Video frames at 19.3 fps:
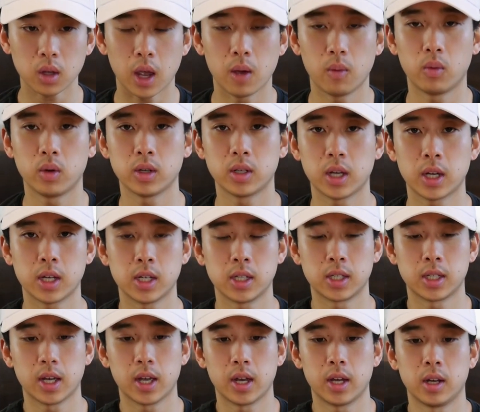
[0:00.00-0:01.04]
and one day he
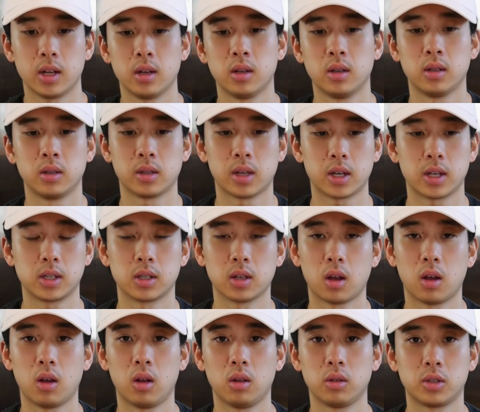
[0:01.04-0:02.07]
said that he
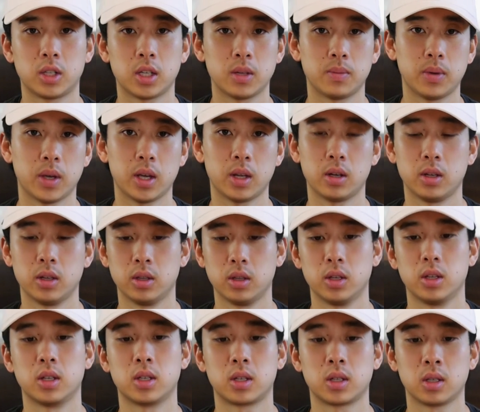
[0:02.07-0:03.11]
saw Tpain in
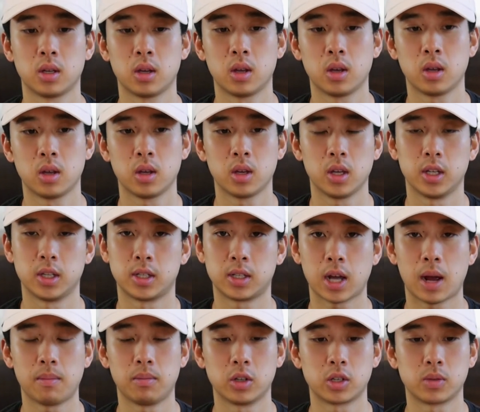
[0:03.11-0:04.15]
this
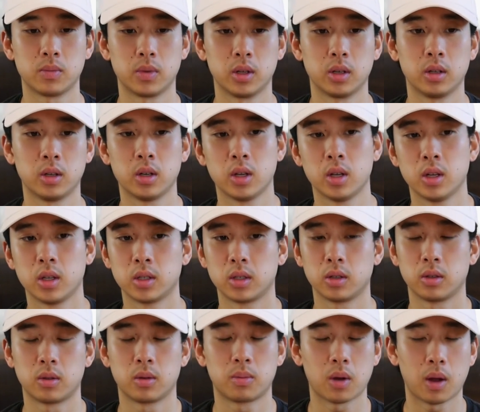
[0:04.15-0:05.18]
establishment. So
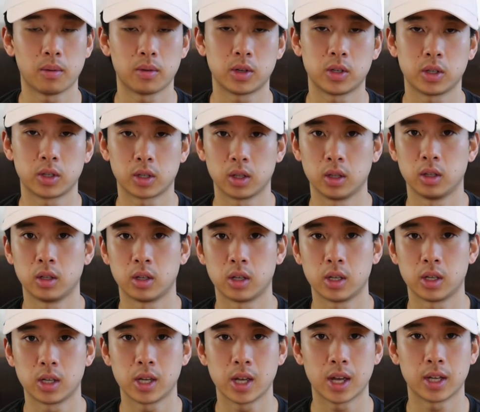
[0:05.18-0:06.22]
they're probably doing,
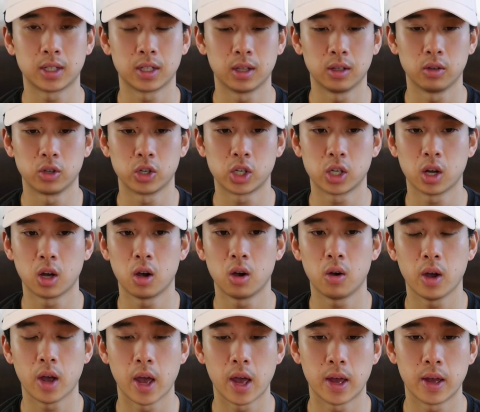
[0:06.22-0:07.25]
he has a little
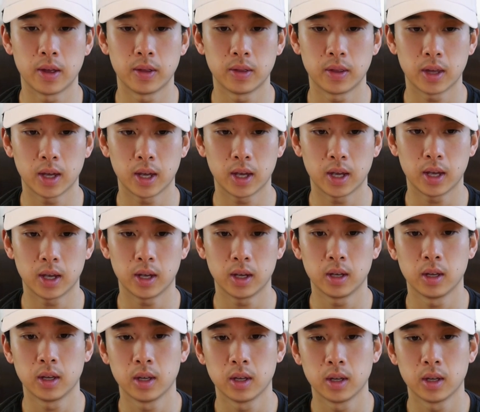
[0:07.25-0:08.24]
show and they